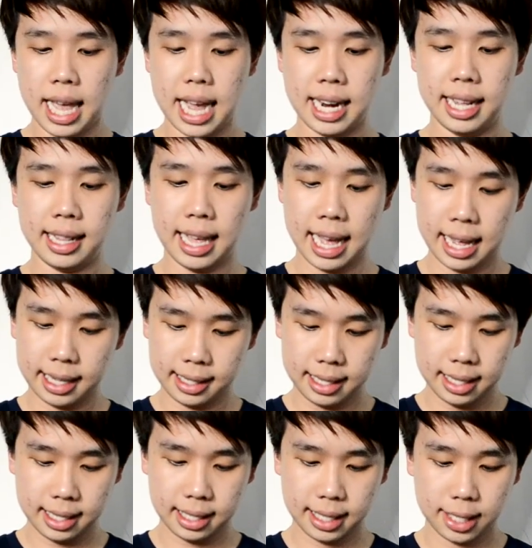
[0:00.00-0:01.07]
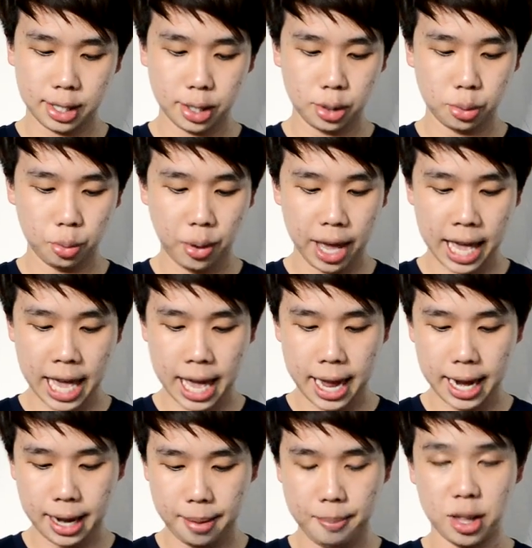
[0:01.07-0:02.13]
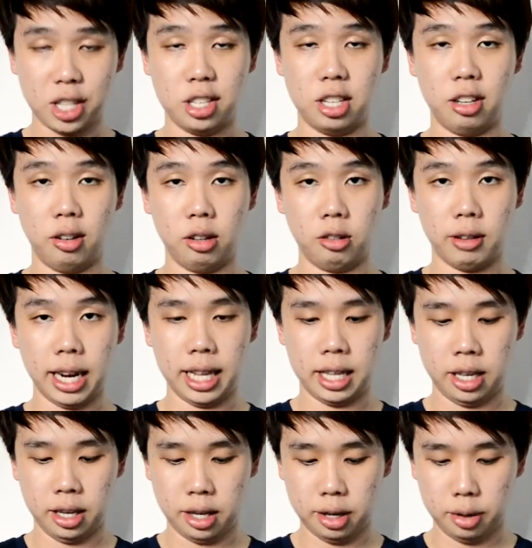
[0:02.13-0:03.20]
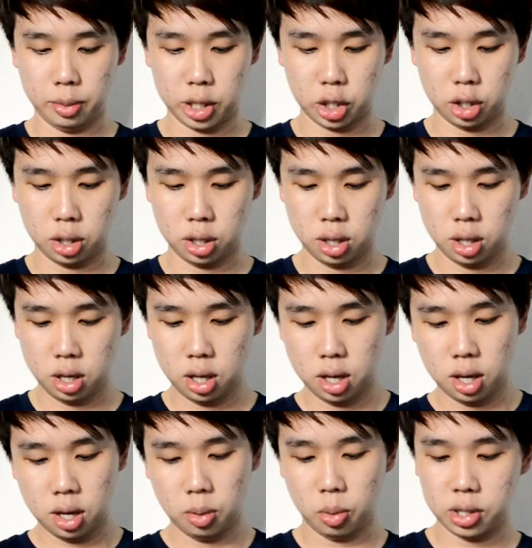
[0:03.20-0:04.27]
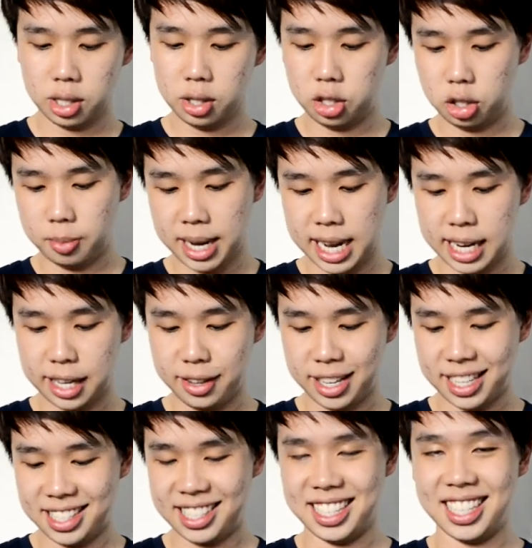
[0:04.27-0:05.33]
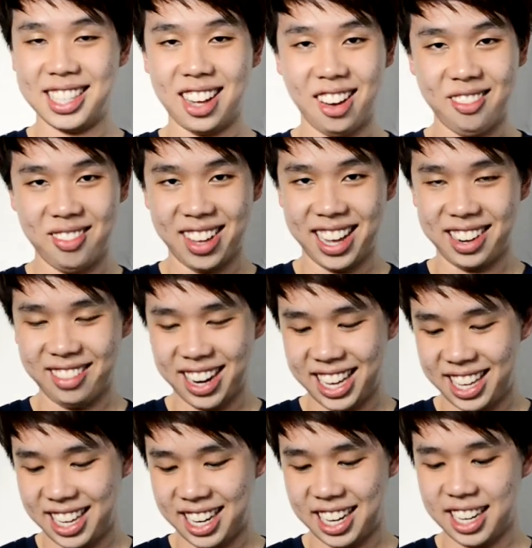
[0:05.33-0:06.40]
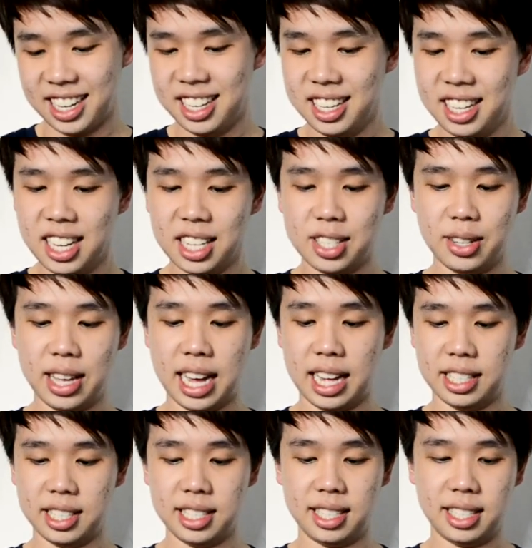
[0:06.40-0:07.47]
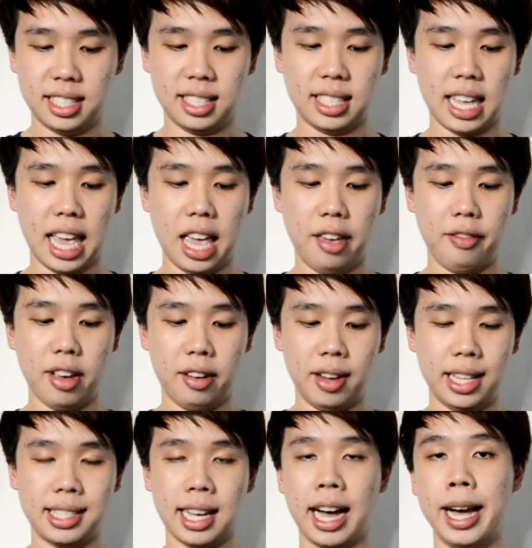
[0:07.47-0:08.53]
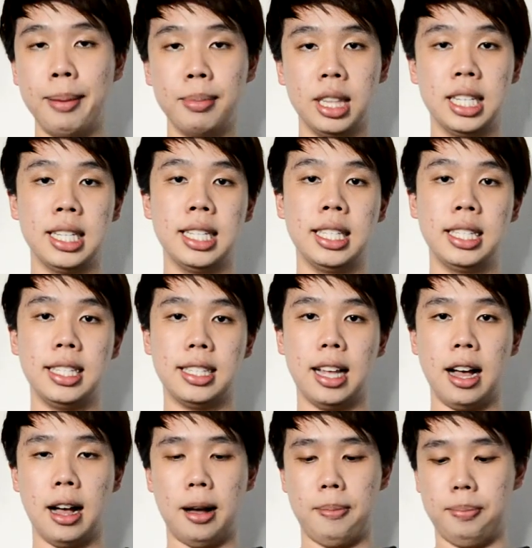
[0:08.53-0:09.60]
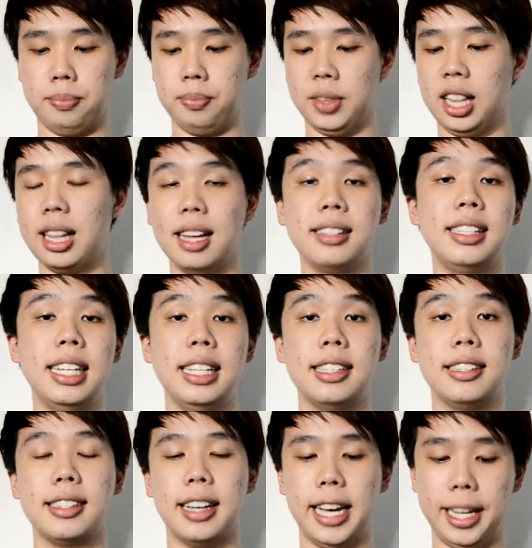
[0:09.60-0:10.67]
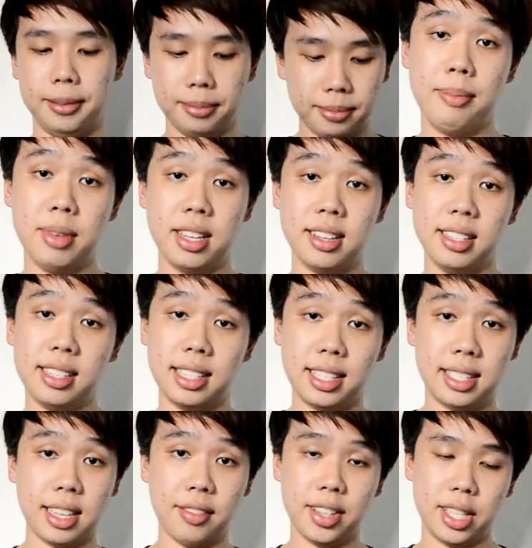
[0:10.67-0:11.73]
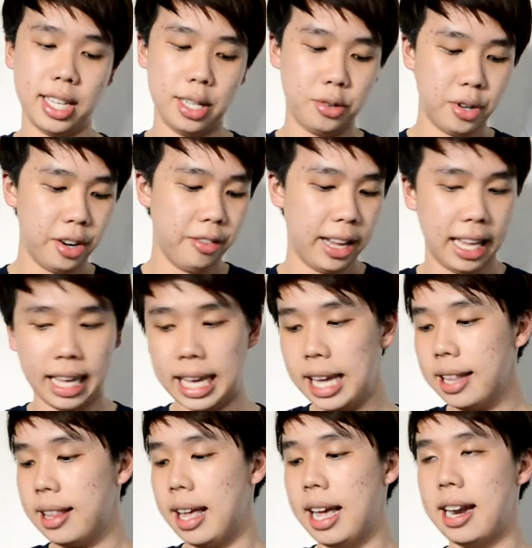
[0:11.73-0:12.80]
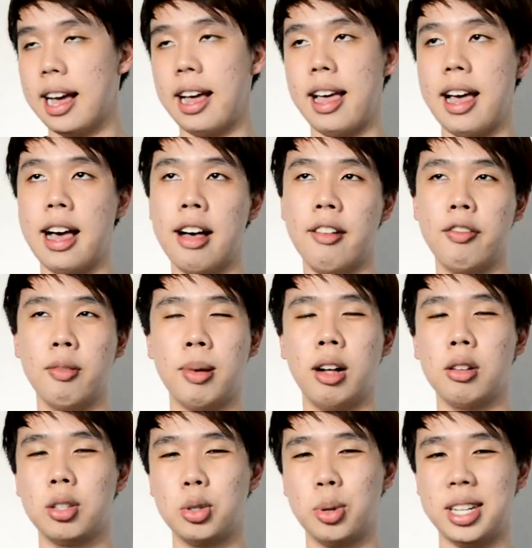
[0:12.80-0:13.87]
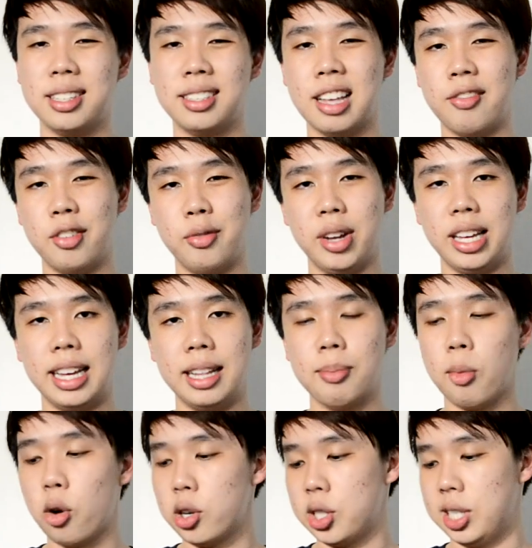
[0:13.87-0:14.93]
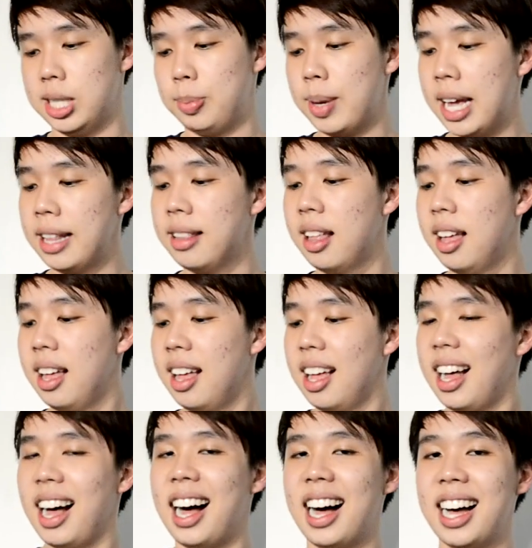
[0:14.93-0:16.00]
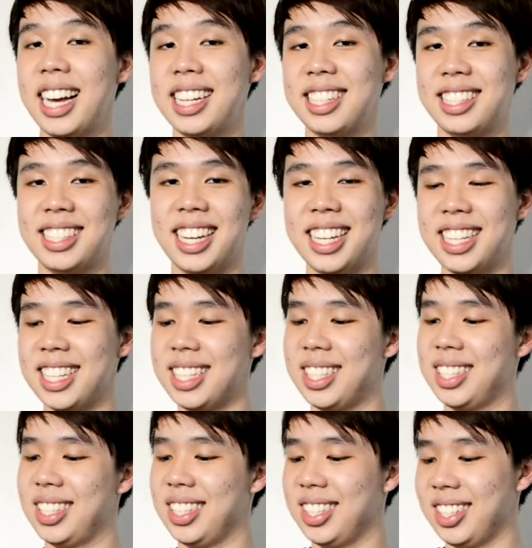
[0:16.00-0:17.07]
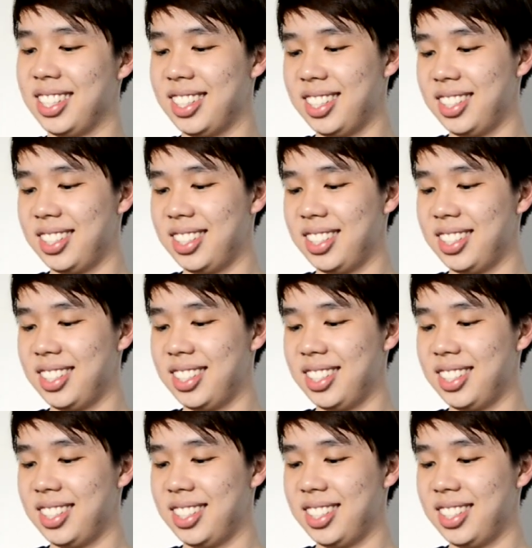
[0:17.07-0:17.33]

And it has this suede material right here, which wasn't too bad, and you can see Topman right here. So yeah, just a very timeless um, classic design. And because it's seventy-three ringgit and I have about twenty-seven ringgit more to spend, I decided to